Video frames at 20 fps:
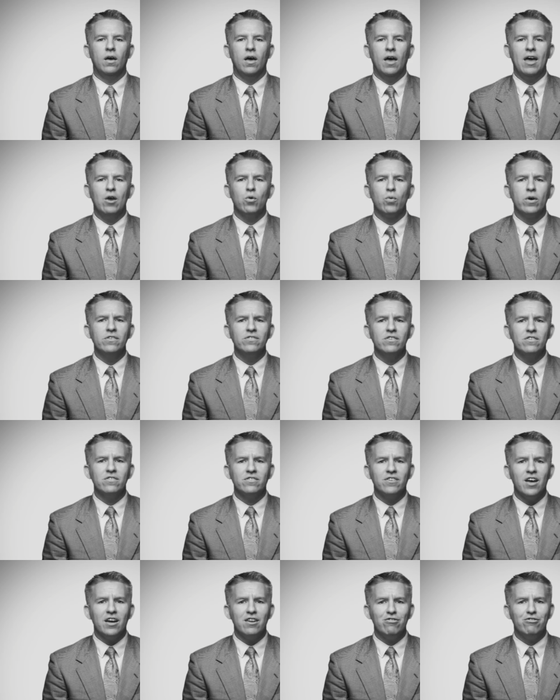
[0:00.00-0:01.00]
A recent
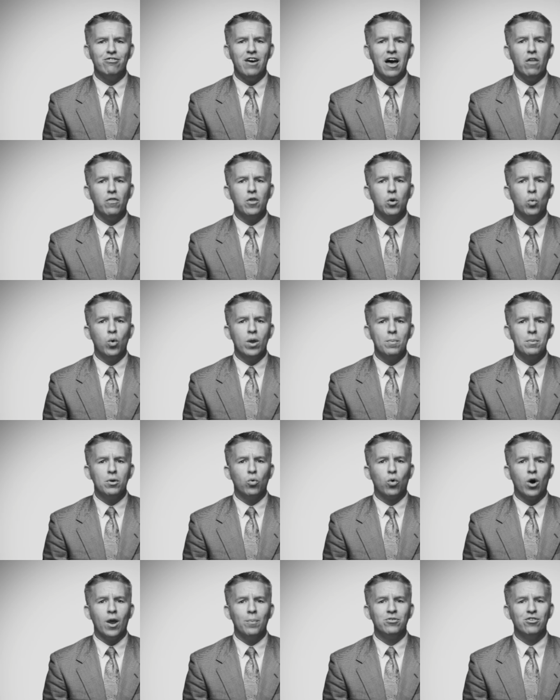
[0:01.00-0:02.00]
study found that women
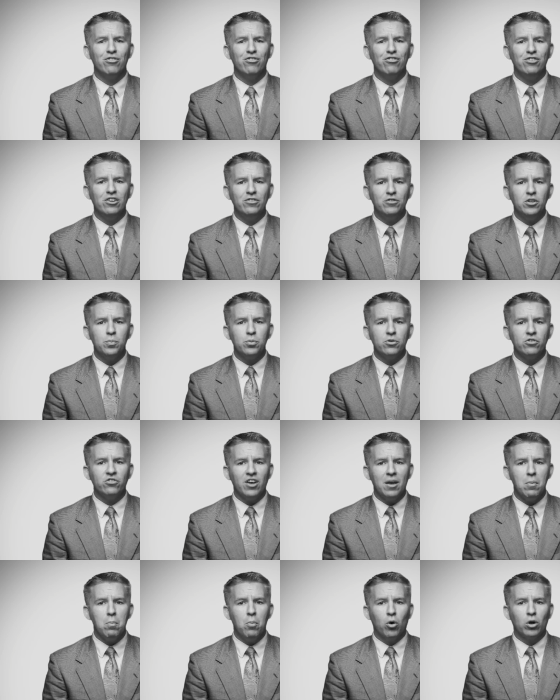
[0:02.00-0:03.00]
were up to
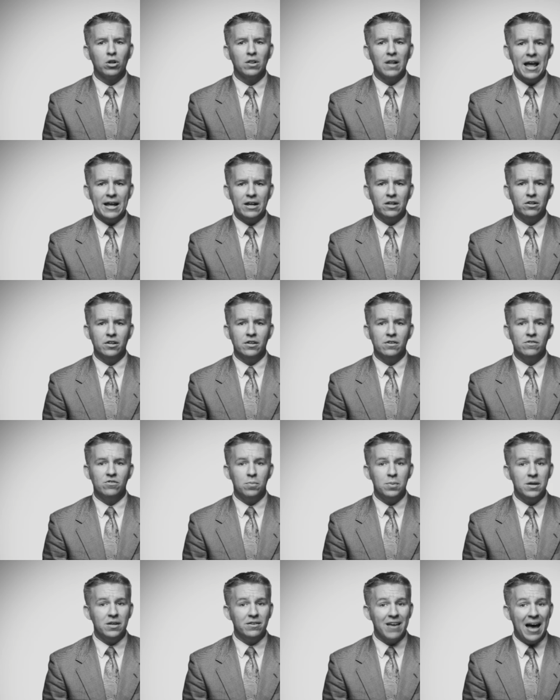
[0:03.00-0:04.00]
50% more likely to
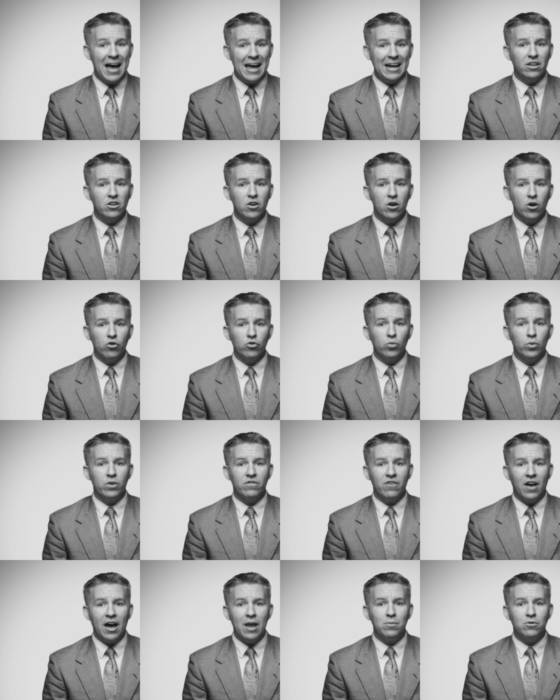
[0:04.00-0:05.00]
be diagnosed with
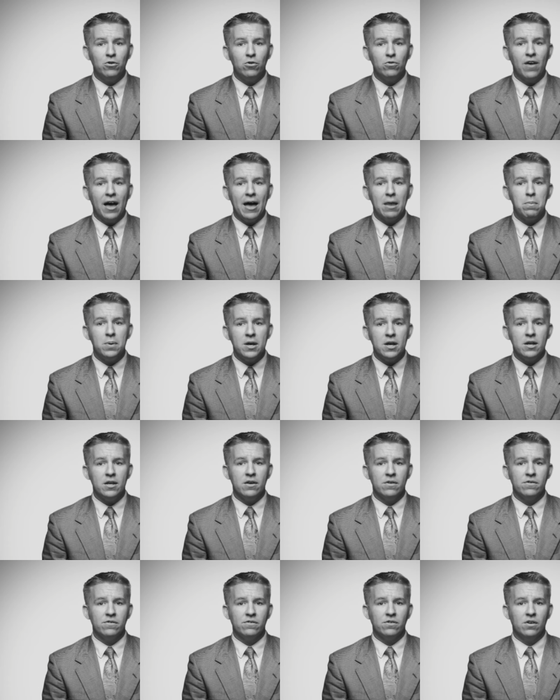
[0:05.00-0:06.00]
type 2
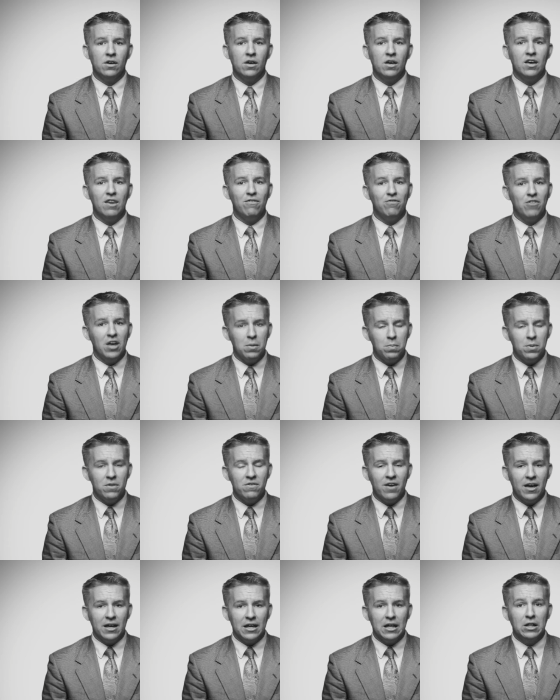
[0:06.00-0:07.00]
diabetes if they had been
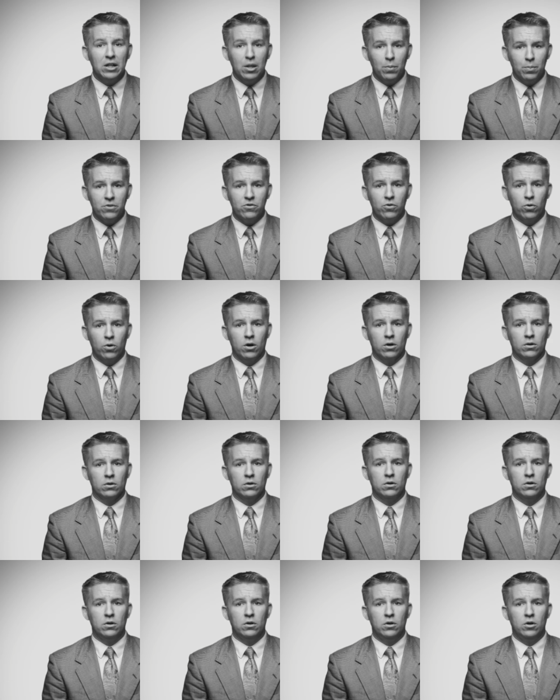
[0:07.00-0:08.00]
taking Lipitor.
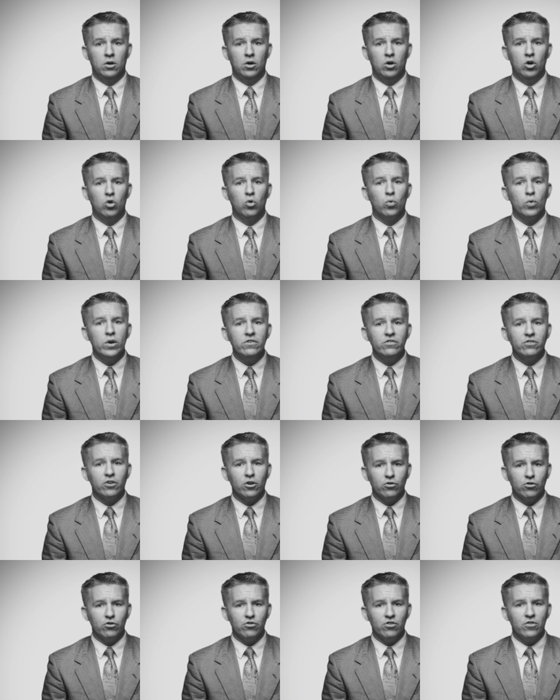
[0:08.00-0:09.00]

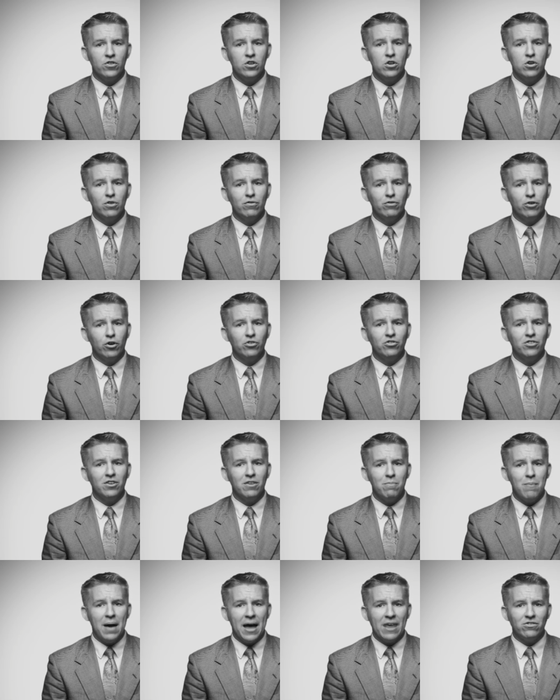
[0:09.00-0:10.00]
Researchers at the University of
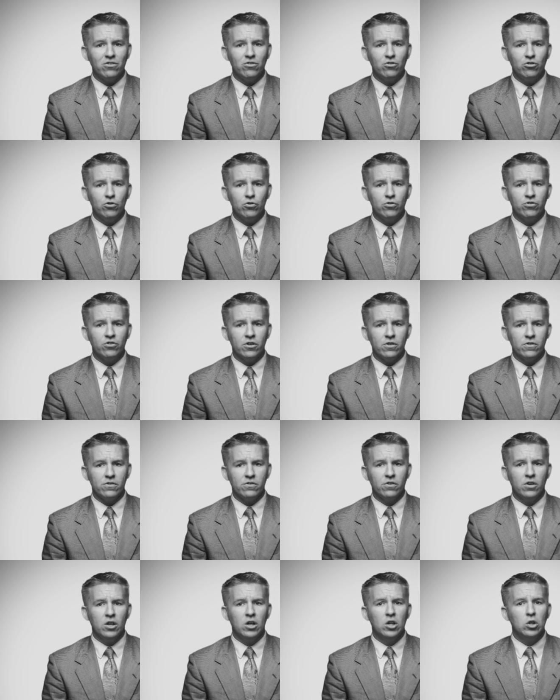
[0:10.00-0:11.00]

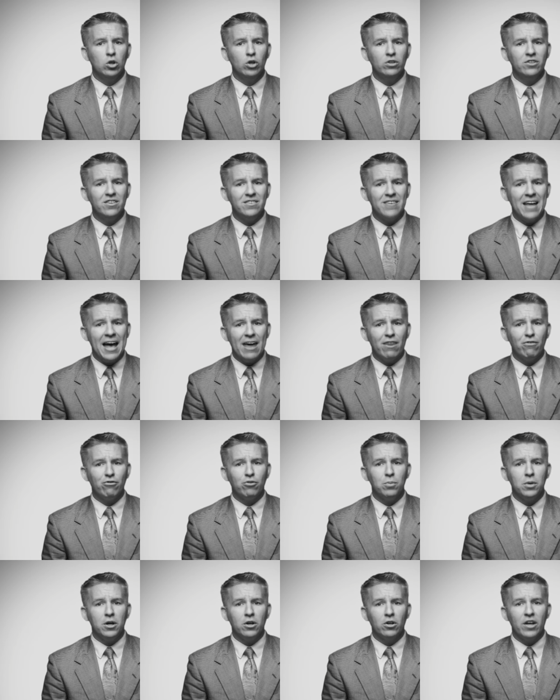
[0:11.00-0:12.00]
Massachusetts looked at data
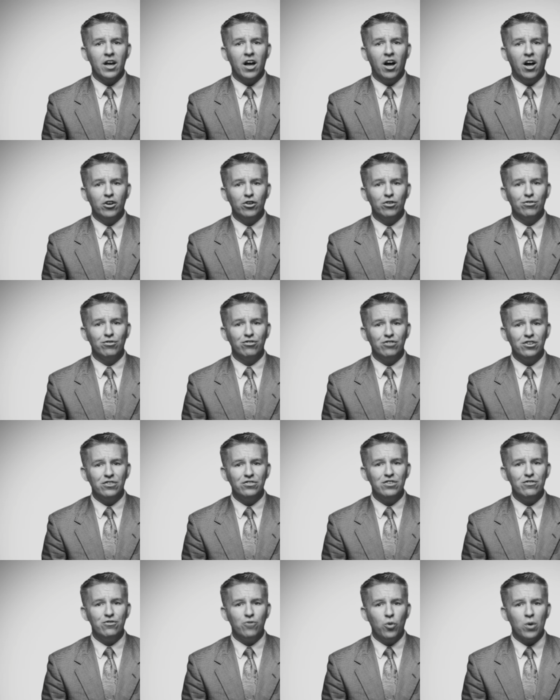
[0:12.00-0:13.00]
from nearly
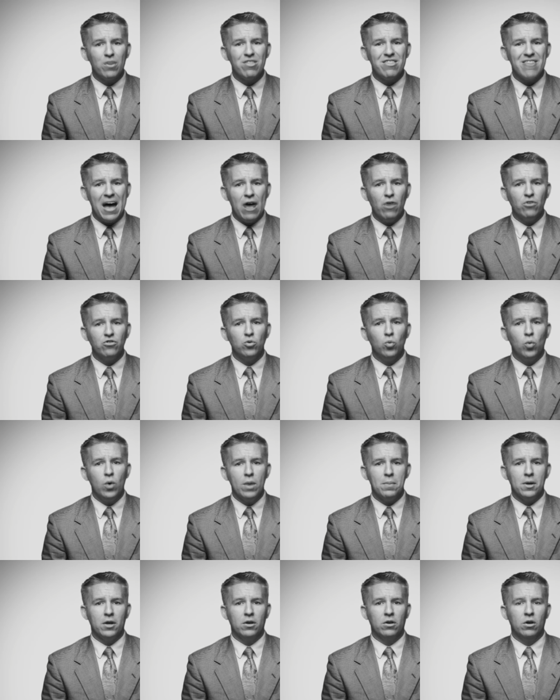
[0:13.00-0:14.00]
154,000
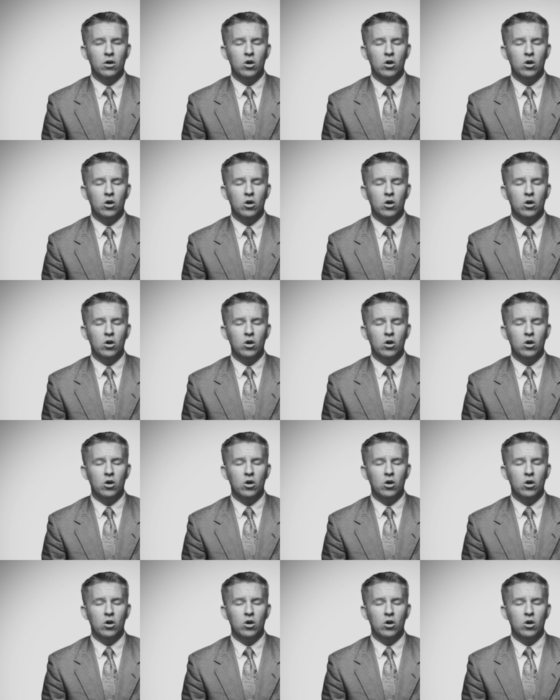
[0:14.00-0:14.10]
women